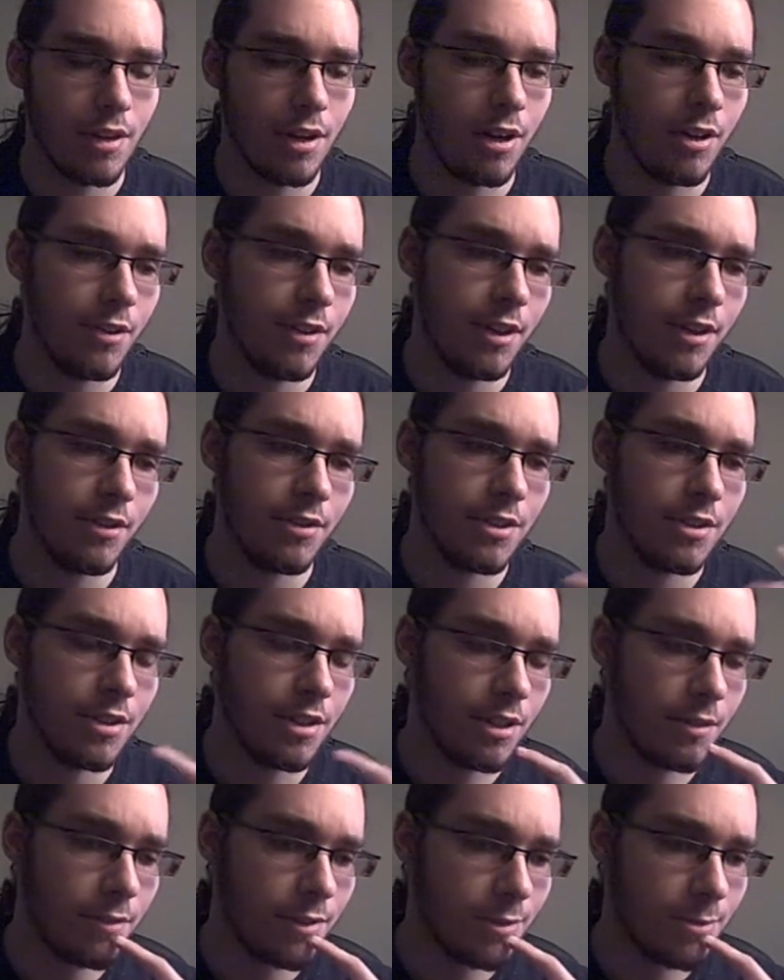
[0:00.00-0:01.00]
all the other
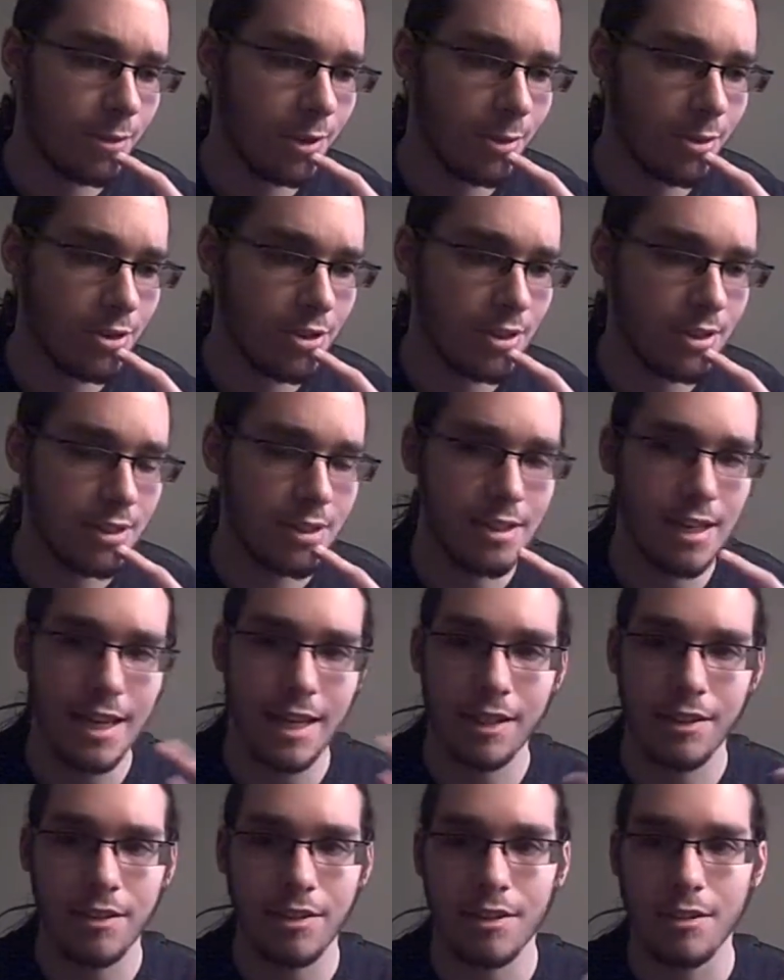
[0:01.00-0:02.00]
stuff is pretty much just
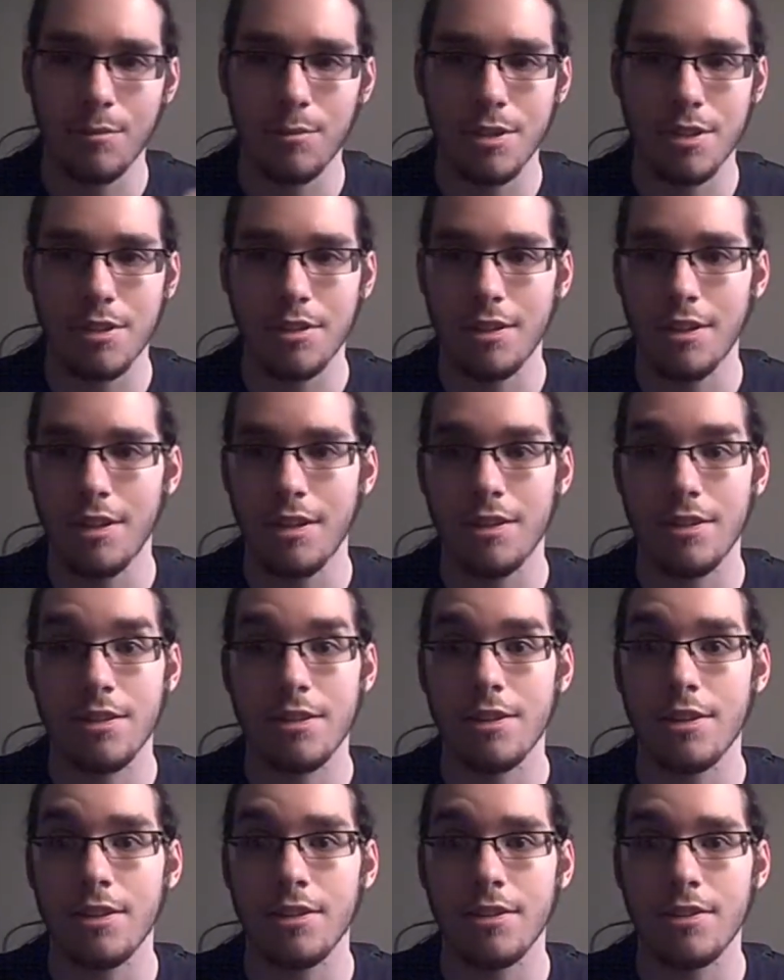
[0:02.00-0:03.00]
tacked on miscellaneous
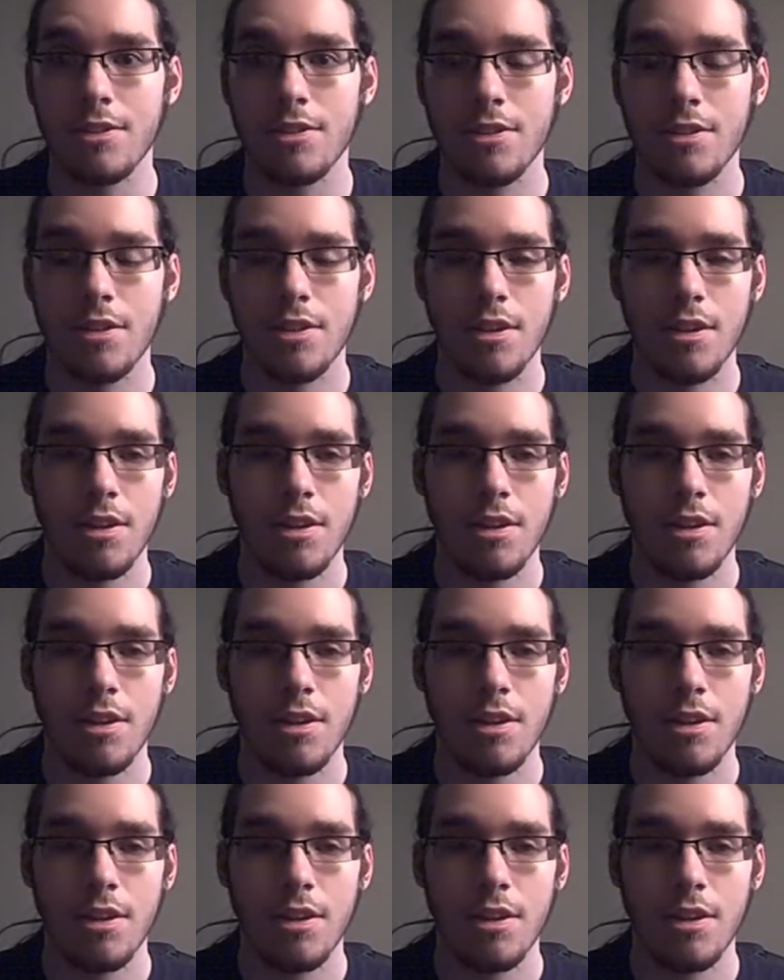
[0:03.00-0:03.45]
things.